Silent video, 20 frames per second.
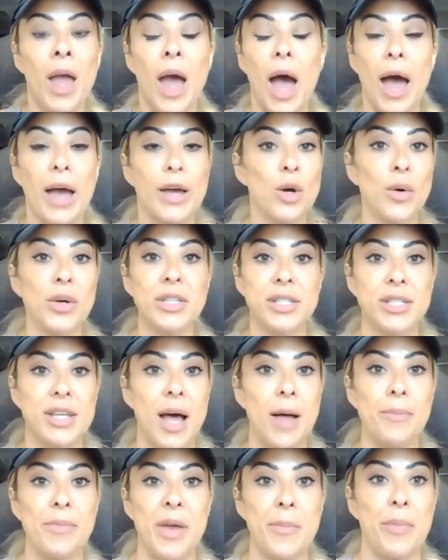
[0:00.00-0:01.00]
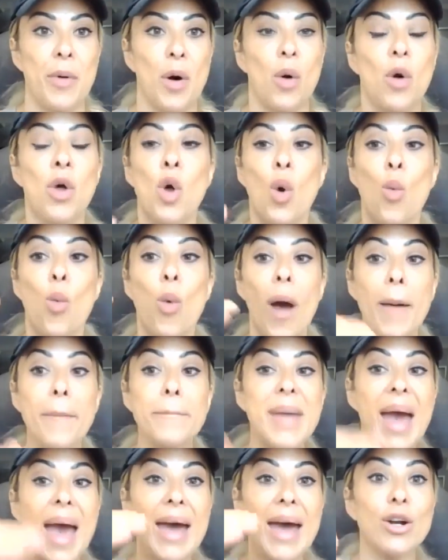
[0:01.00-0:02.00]
I always tell people what
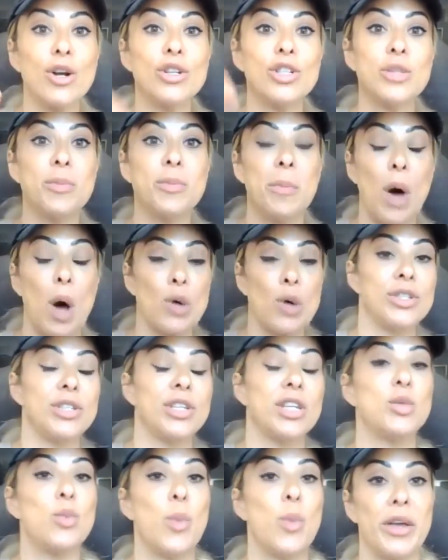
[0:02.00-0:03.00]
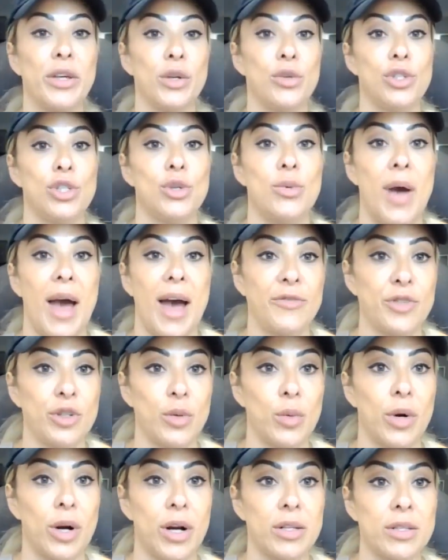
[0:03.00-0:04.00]
matters most is what you do
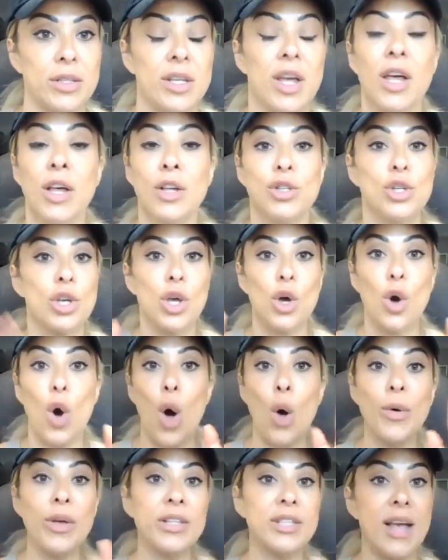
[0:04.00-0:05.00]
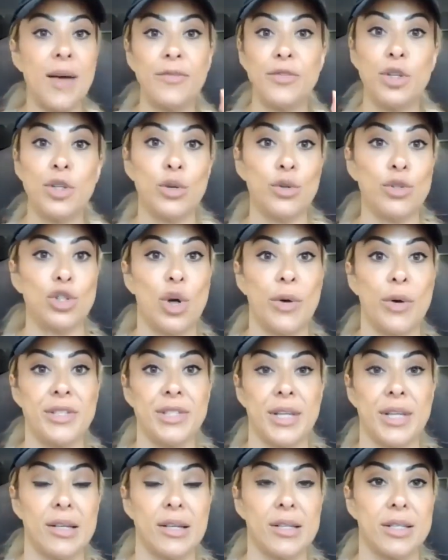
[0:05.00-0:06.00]
afterwards. So you always have two
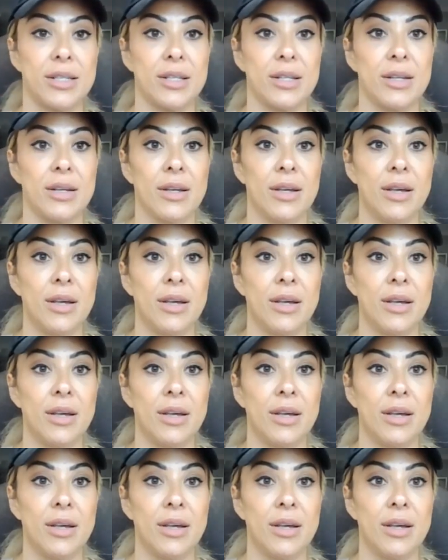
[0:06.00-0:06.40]
choices.